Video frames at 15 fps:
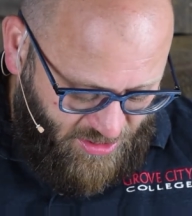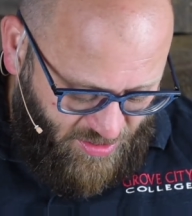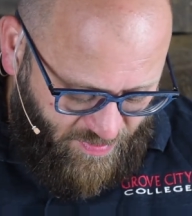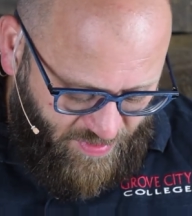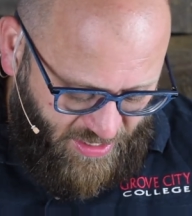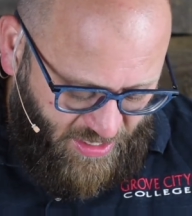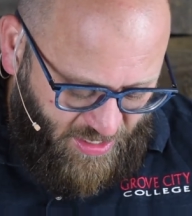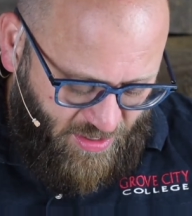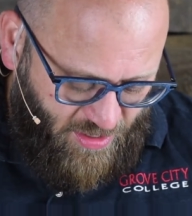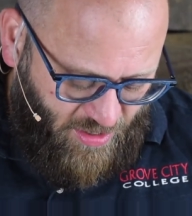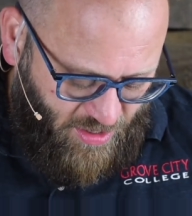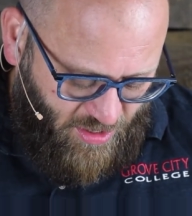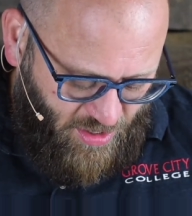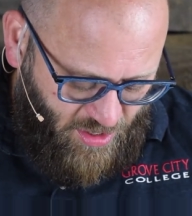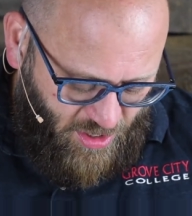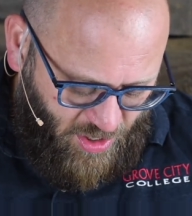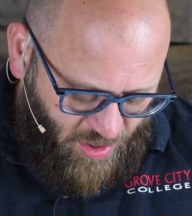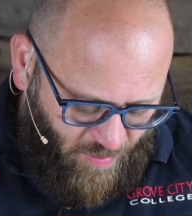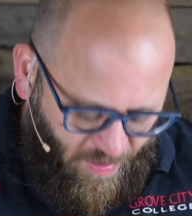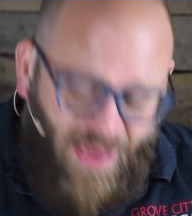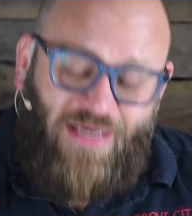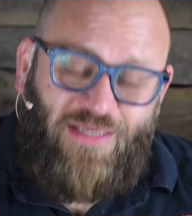to be
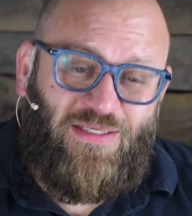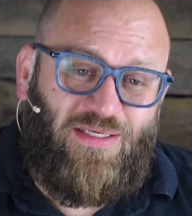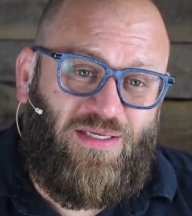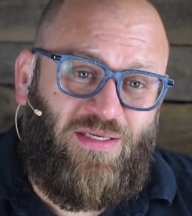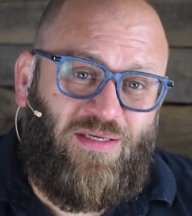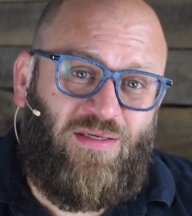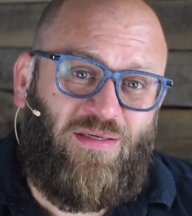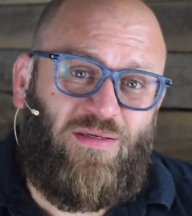corrected.